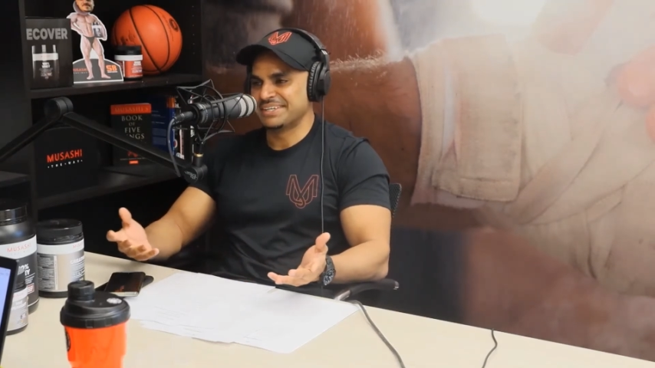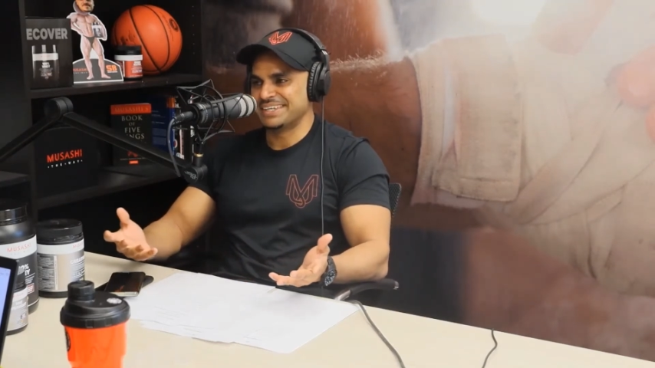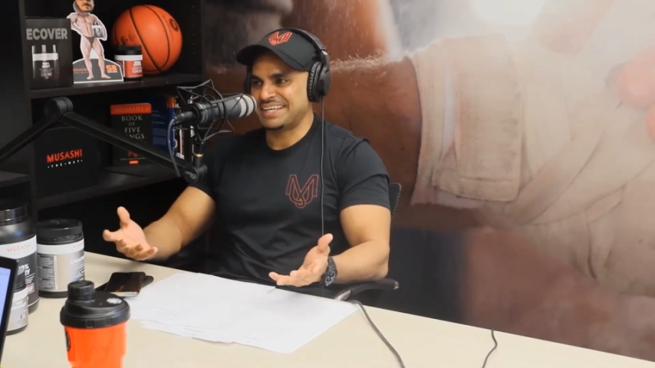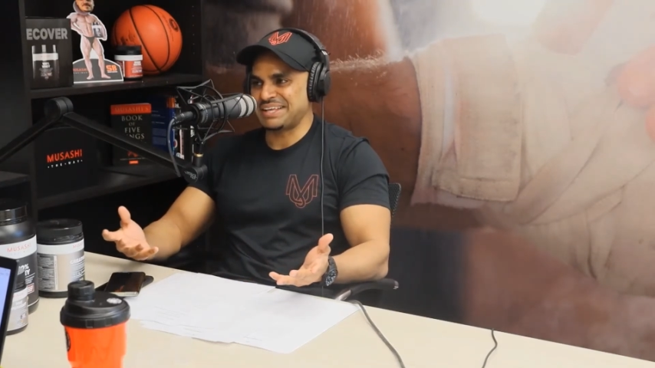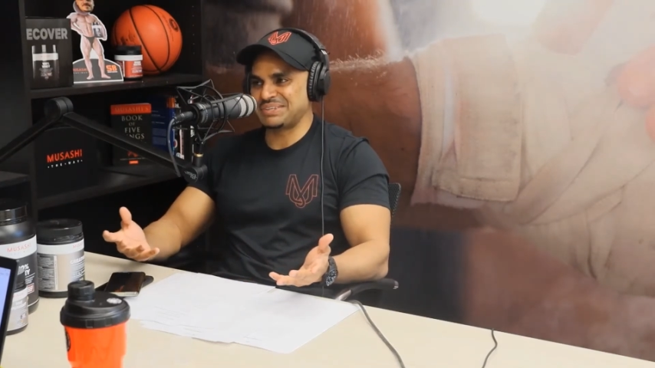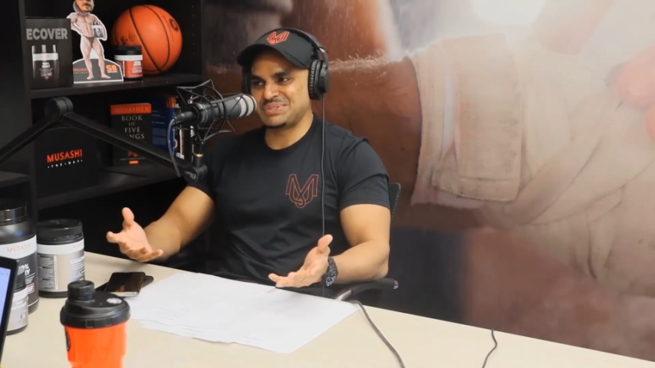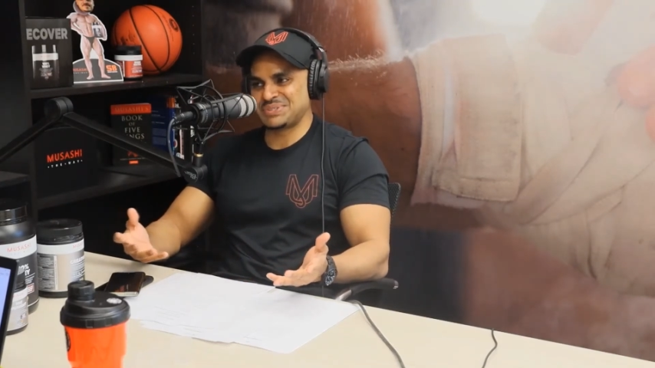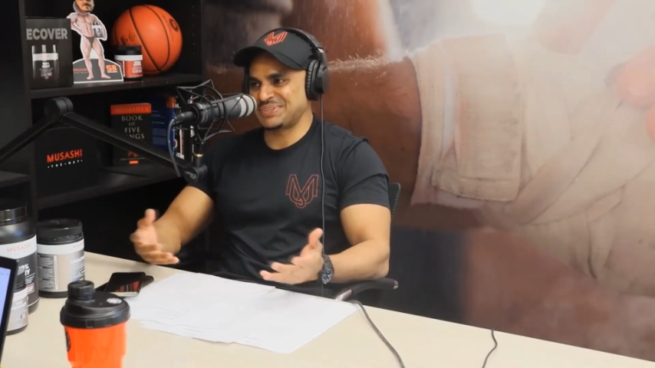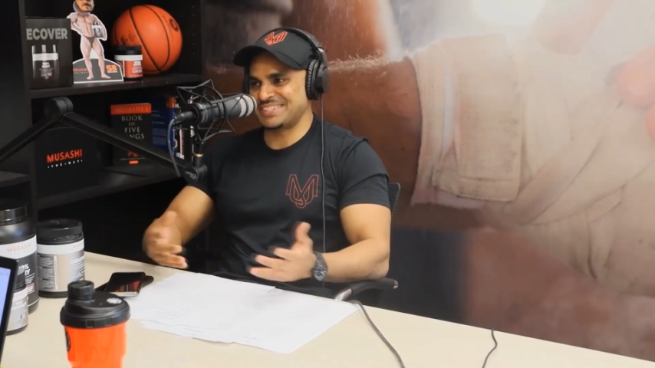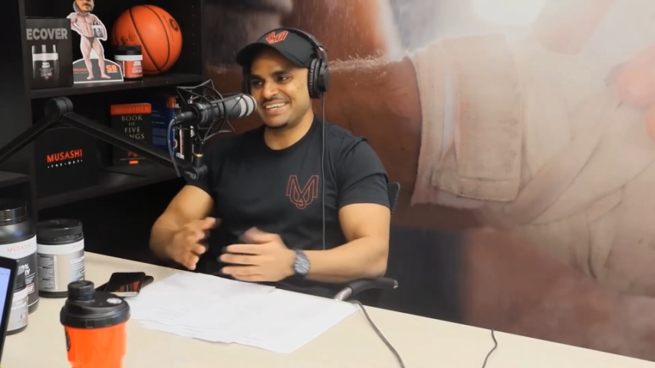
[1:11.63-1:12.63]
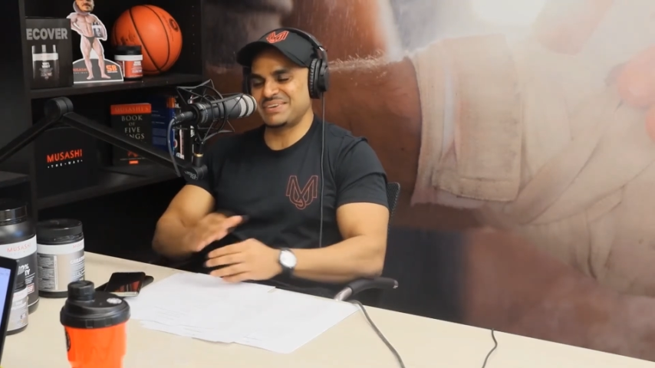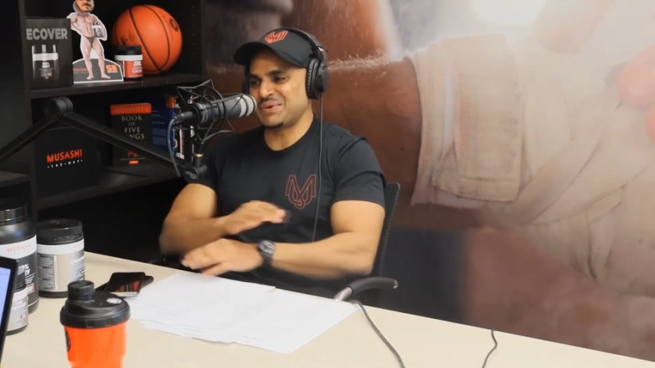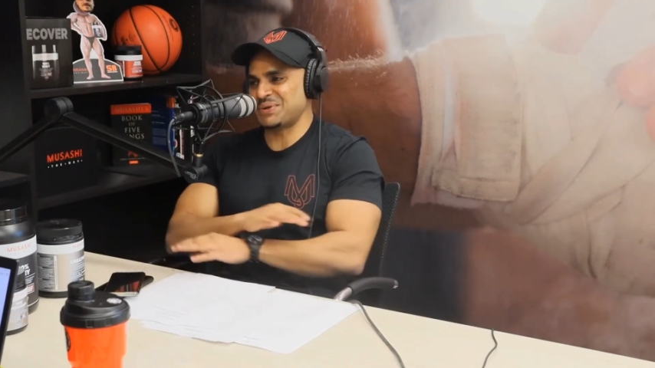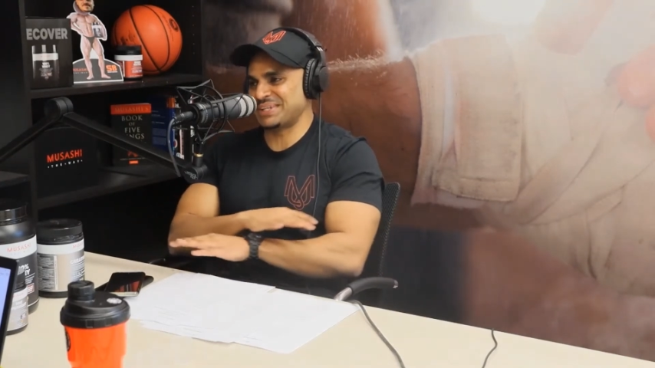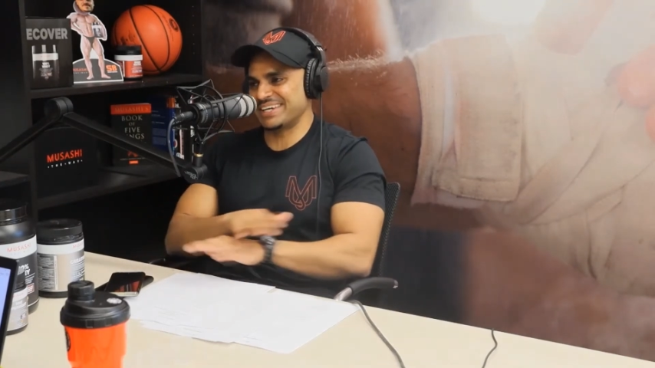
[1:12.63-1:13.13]
used to contain all
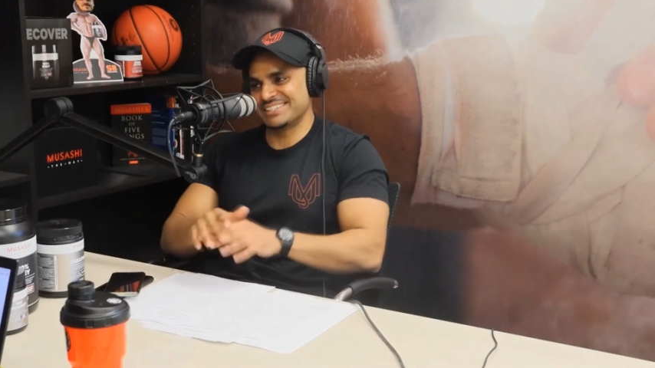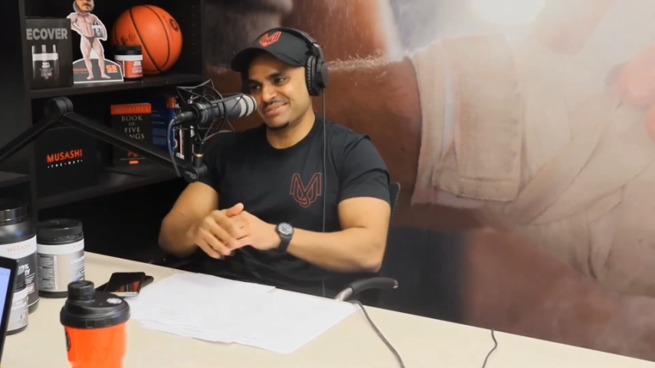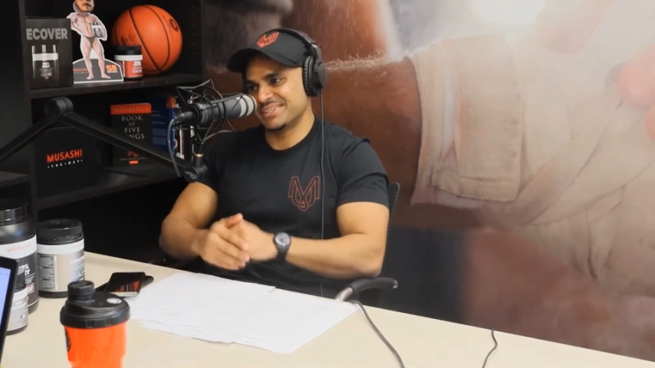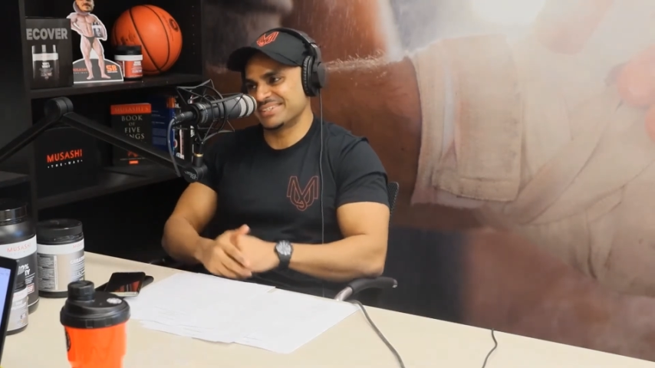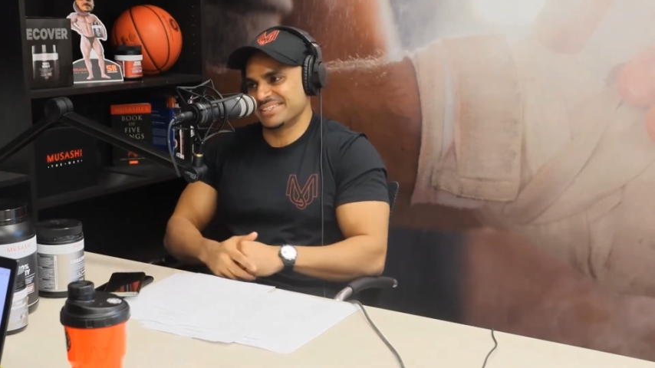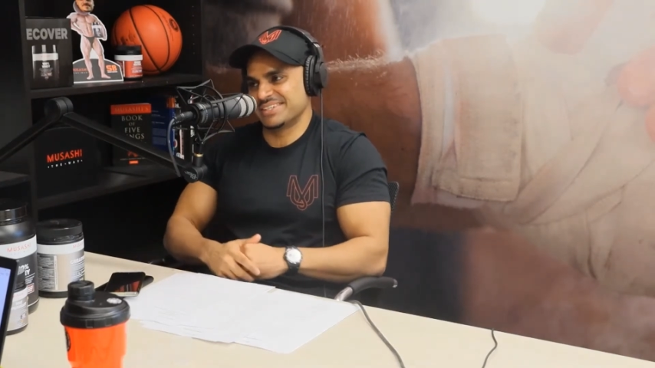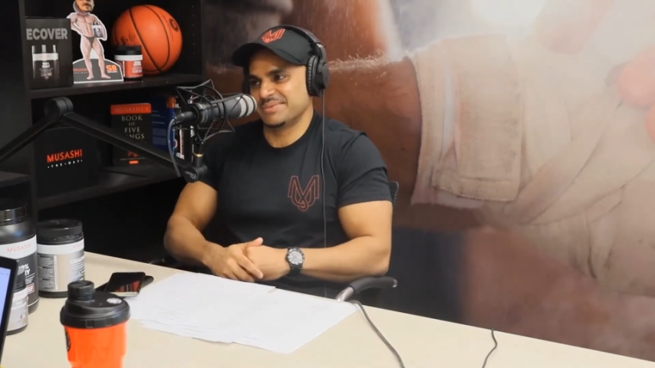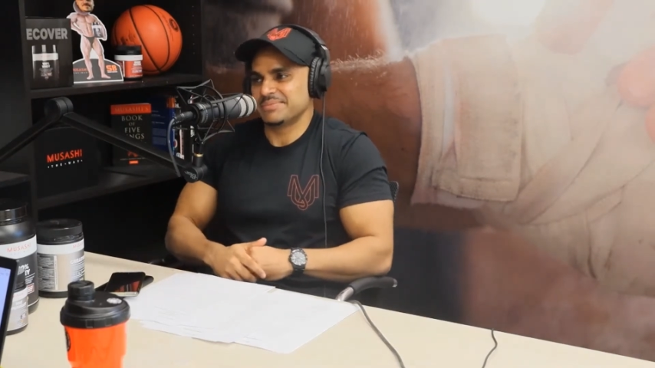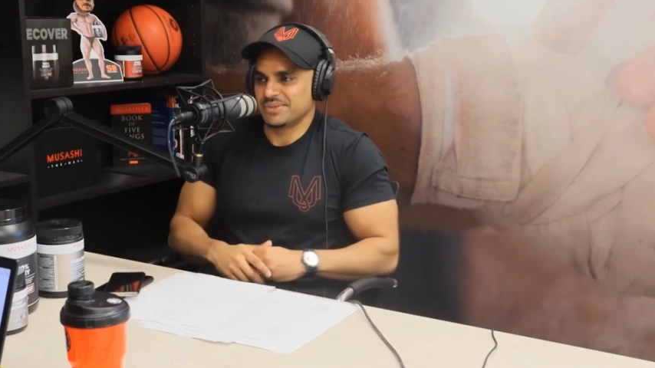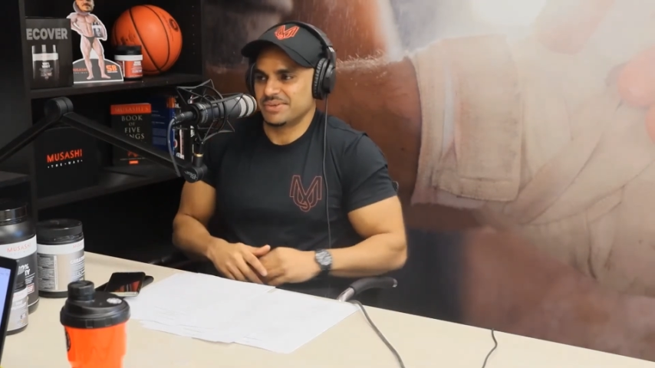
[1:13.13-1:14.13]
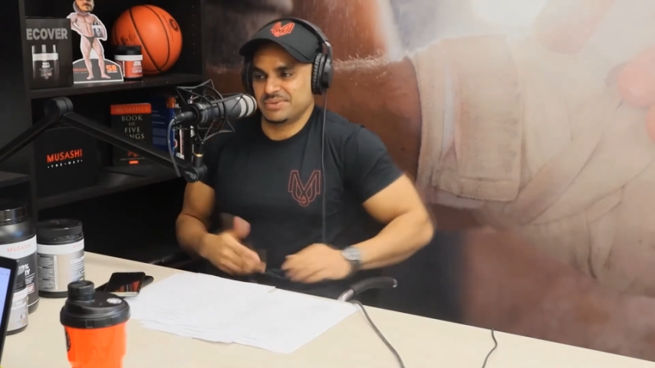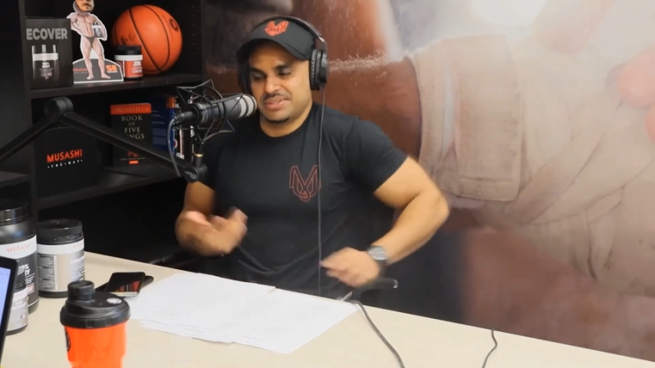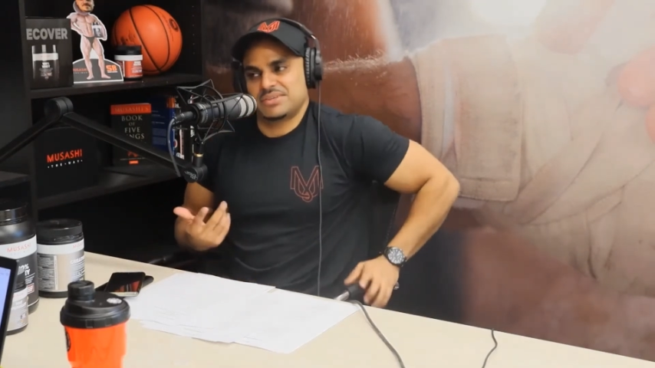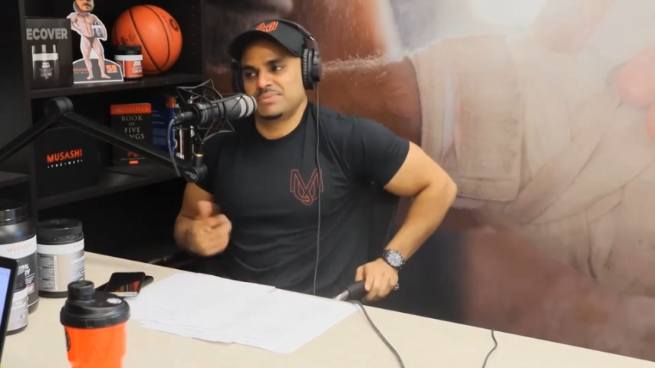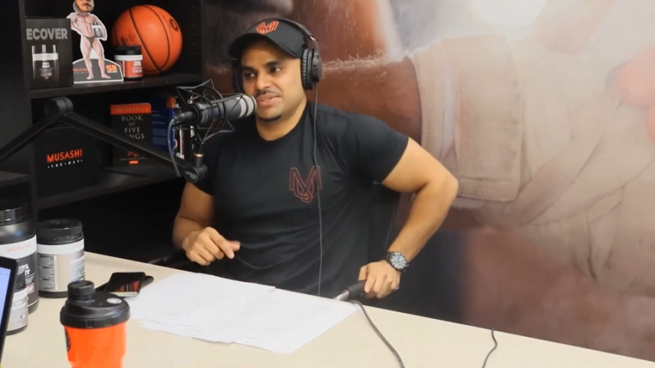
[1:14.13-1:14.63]
kinds of things in them, like you
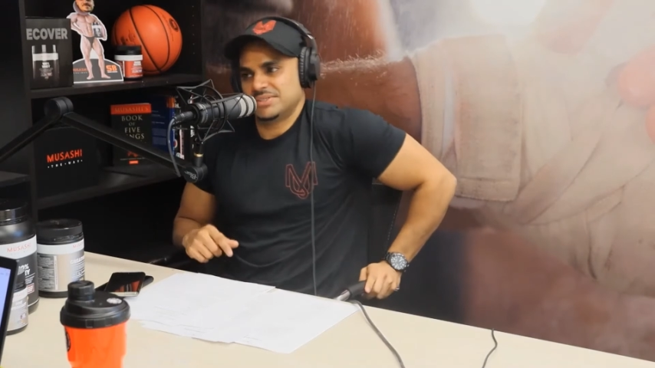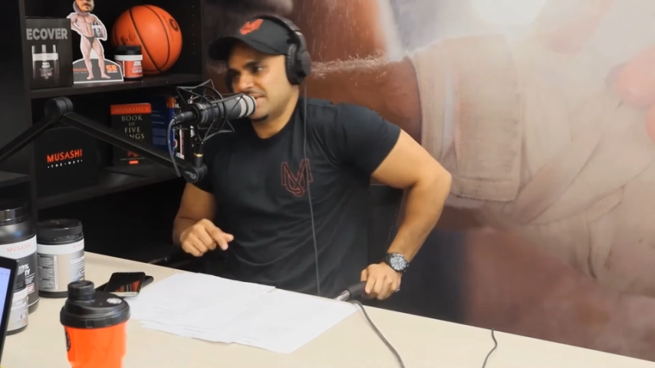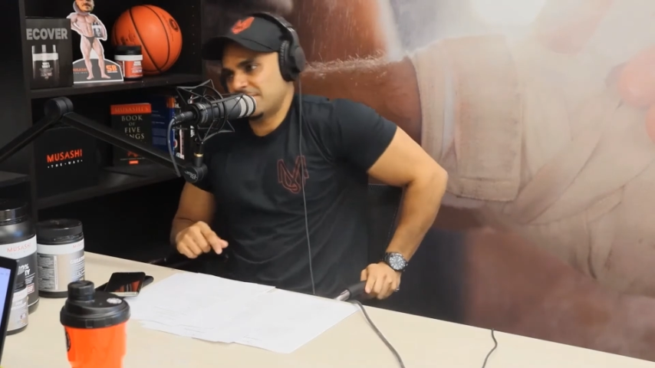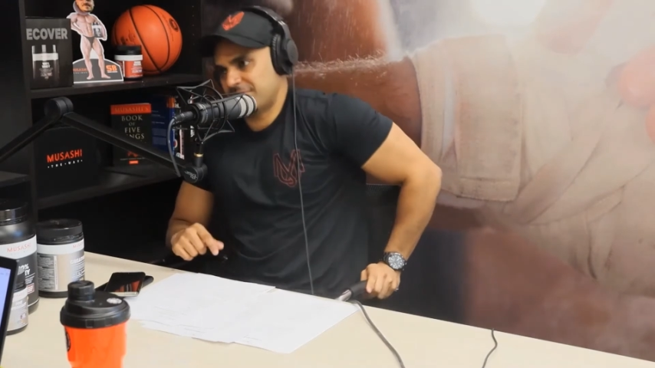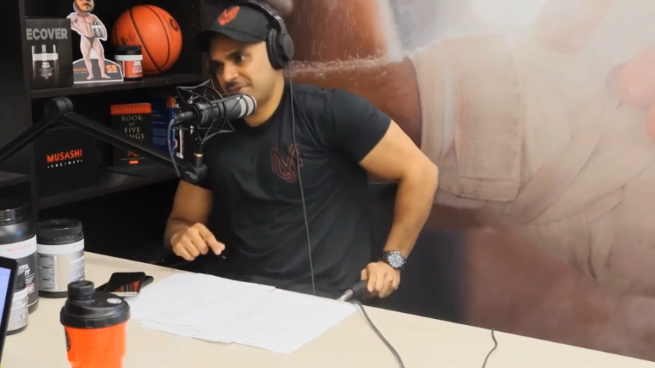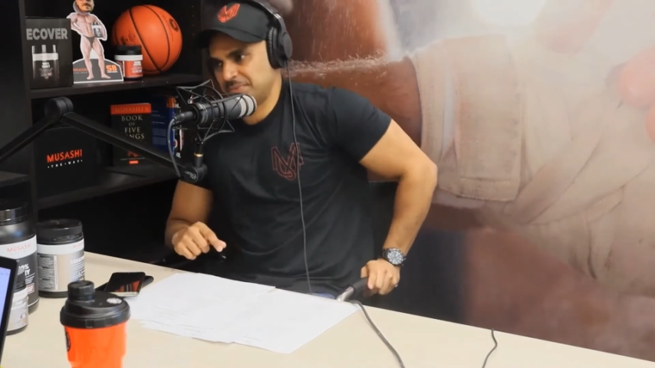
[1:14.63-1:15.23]
mentioned amphetamines,